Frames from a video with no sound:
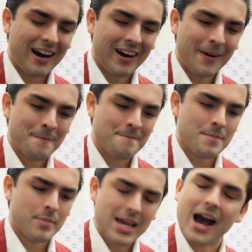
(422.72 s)
Um,
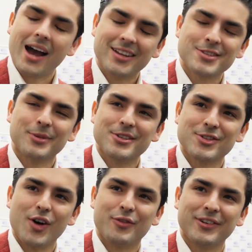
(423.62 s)
but yeah, I had some good
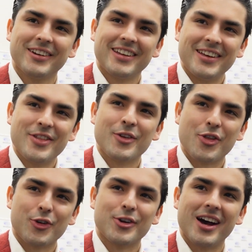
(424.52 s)
stuff in there in
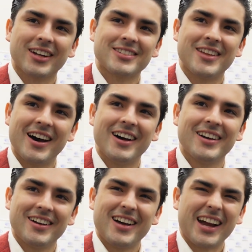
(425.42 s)
the third act that
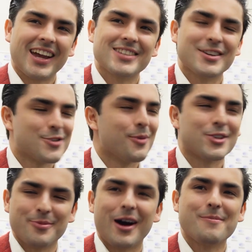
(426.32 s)
I can't say too
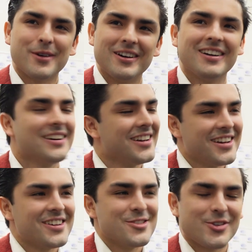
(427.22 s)
much about, but
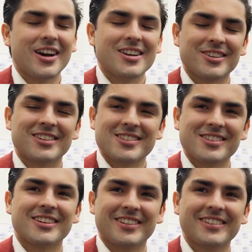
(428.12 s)
you guys are going to
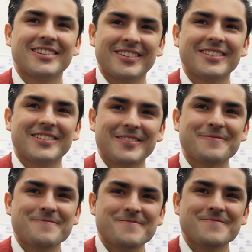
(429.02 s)
see.
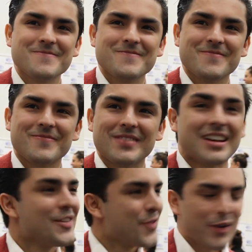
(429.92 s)
We look forward to seeing you.
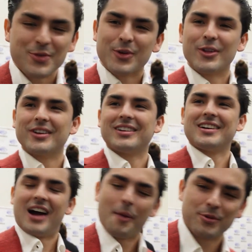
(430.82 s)
Thank you, Thank you
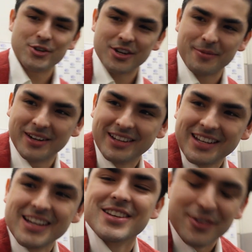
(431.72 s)
brother. I appreciate it, man.
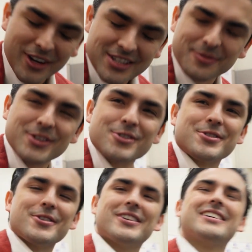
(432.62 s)
Very nice to meet you,
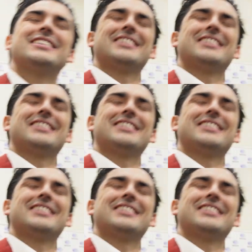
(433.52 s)
sir.